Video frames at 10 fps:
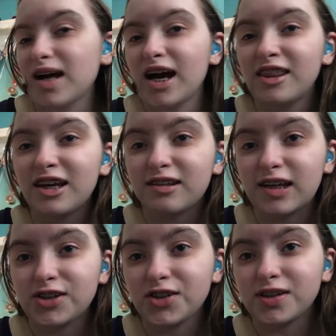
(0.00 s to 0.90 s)
I think
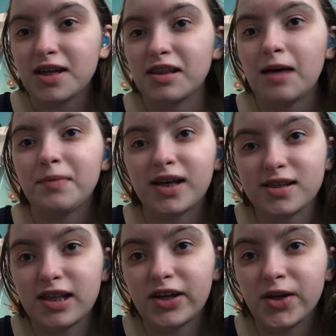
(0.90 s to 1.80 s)
they just said that
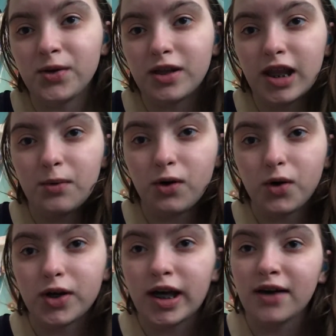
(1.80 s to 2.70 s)
because they knew that they were
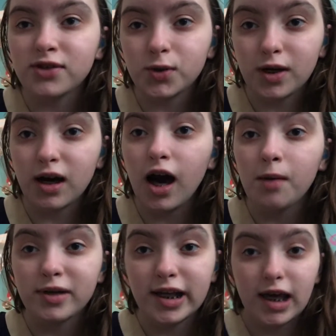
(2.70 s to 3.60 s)
going to have to
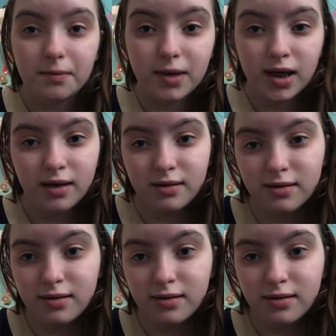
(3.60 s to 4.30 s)
accommodate me